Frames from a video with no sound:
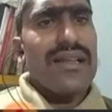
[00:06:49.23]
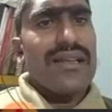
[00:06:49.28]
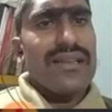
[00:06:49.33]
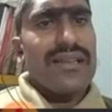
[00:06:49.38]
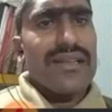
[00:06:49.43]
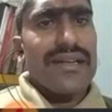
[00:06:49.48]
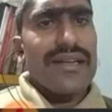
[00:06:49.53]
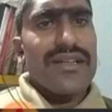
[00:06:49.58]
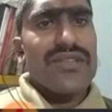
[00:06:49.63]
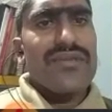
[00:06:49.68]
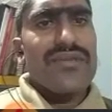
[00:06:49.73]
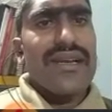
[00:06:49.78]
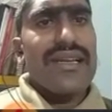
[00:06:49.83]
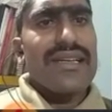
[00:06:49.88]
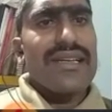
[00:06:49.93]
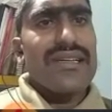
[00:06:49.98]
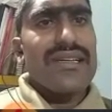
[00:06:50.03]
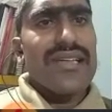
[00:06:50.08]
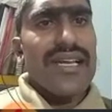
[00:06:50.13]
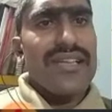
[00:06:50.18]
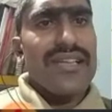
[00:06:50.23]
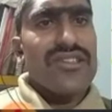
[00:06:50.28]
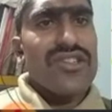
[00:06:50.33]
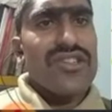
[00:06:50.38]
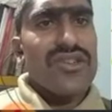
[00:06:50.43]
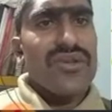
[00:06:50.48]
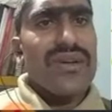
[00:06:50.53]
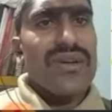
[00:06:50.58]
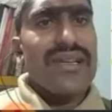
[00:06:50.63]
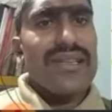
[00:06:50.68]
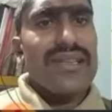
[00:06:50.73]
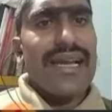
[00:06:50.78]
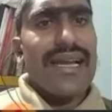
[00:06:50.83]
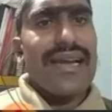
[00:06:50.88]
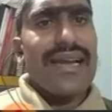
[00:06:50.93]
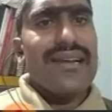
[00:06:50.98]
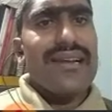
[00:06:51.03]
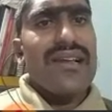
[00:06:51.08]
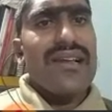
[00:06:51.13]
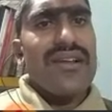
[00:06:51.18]
That is why it ensures
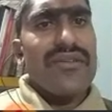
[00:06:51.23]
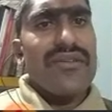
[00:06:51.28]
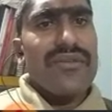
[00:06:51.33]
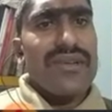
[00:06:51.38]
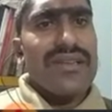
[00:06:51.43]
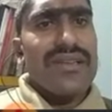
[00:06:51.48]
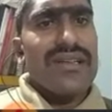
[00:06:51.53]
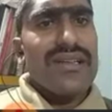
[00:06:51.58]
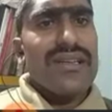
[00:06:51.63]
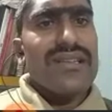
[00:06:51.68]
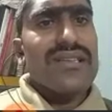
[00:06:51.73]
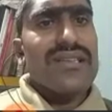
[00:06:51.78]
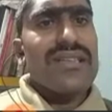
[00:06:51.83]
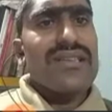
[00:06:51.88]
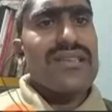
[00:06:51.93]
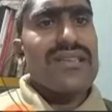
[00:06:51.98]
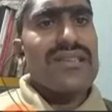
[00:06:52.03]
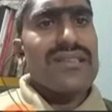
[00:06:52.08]
that whether these